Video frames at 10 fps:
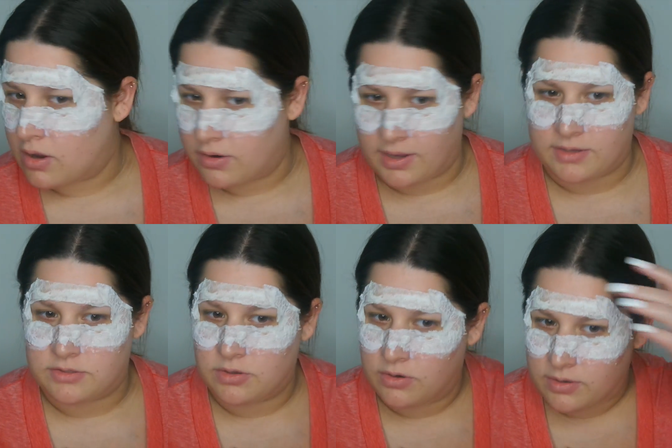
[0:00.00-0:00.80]
Okay,
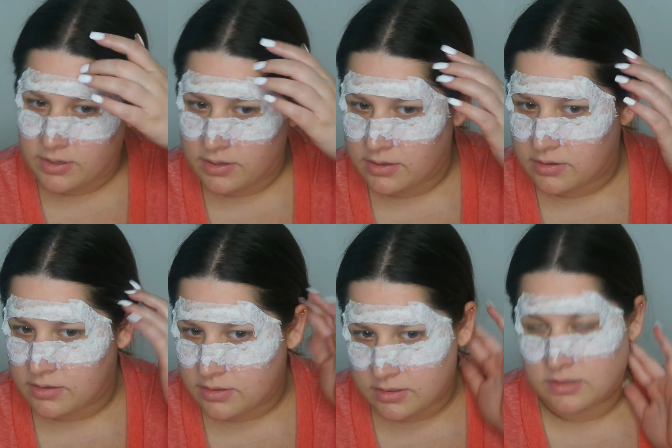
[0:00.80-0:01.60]
so here
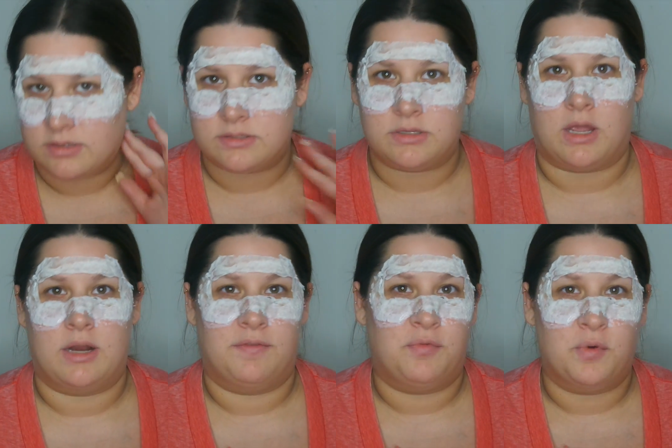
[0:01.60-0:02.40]
is
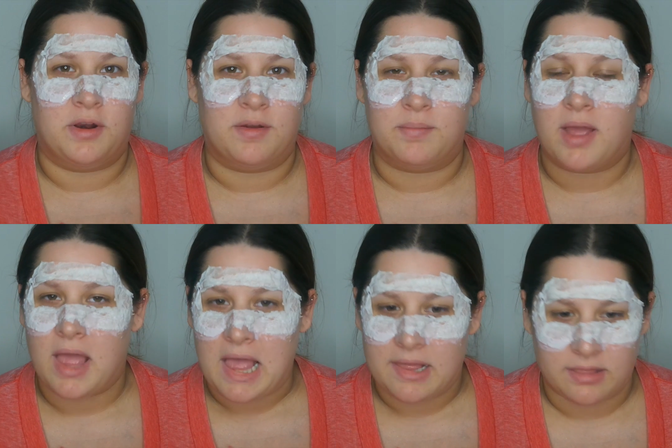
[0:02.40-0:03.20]
kind of what I'm
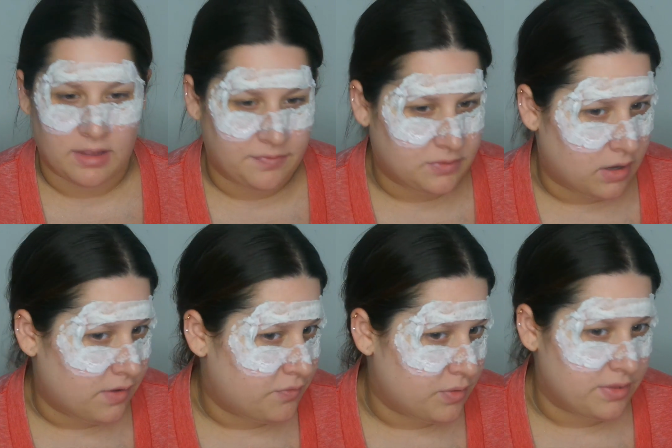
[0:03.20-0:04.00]
left
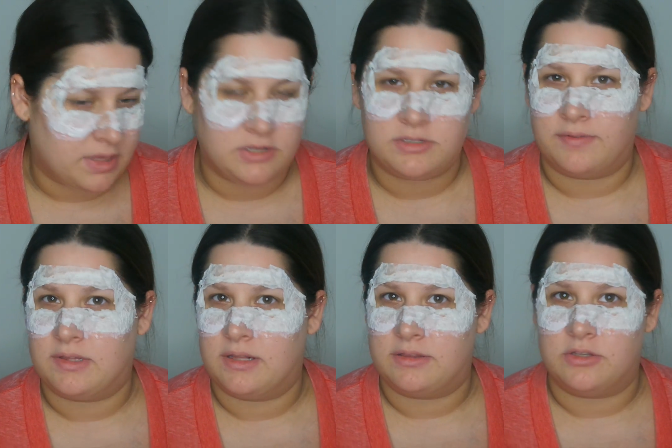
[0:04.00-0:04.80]
off with. I just have
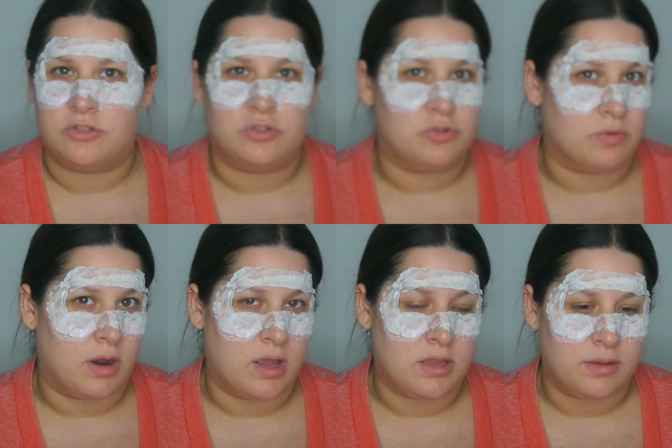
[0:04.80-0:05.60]
to let this
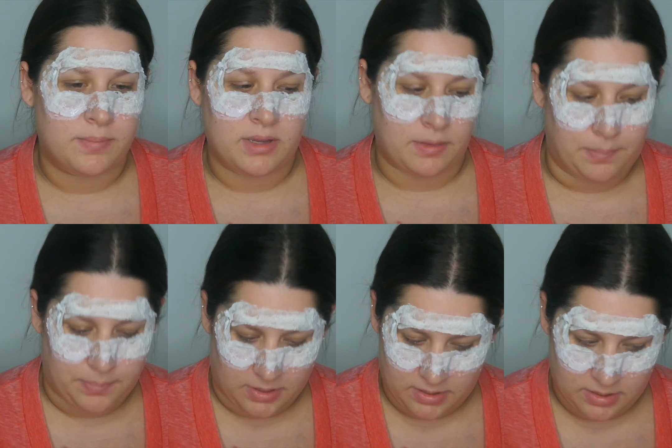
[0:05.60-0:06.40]
dry a bit,
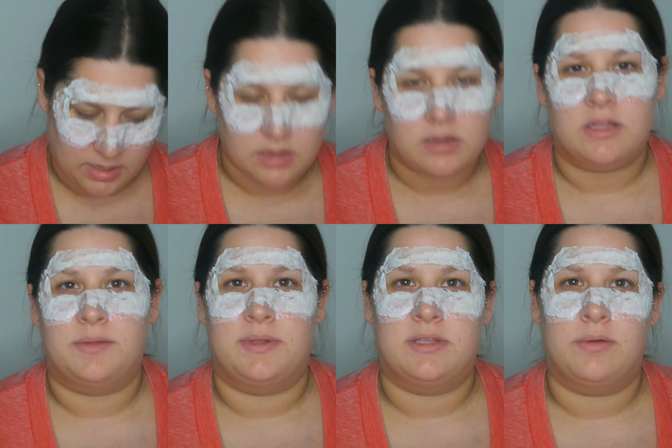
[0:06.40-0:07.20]
but in
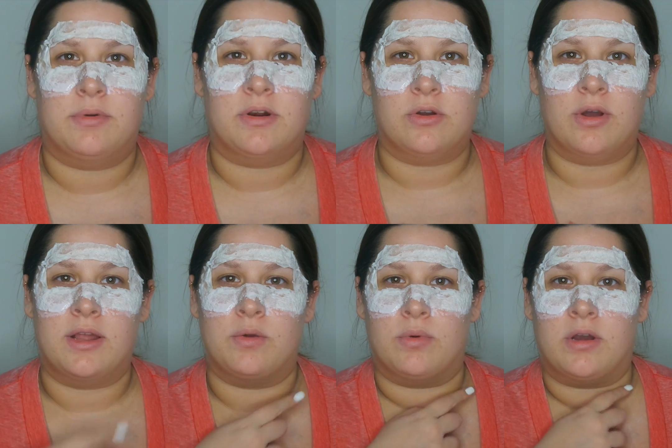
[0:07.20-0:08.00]
the meantime, we're going to go
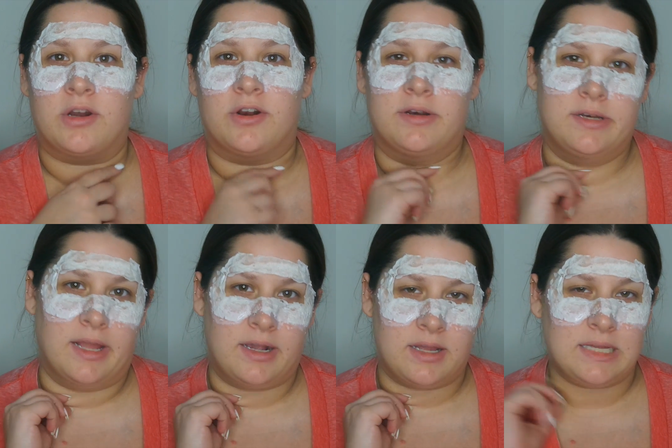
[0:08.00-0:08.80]
ahead and work on our
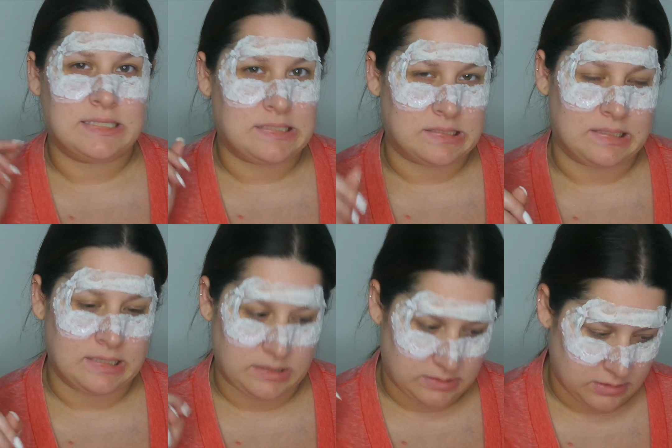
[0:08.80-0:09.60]
neck
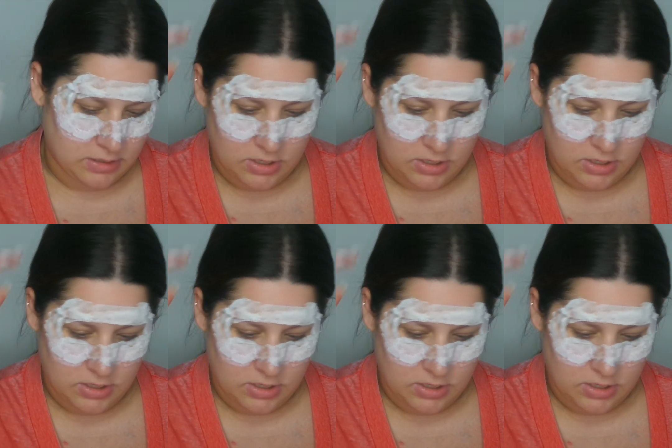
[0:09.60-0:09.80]
slit.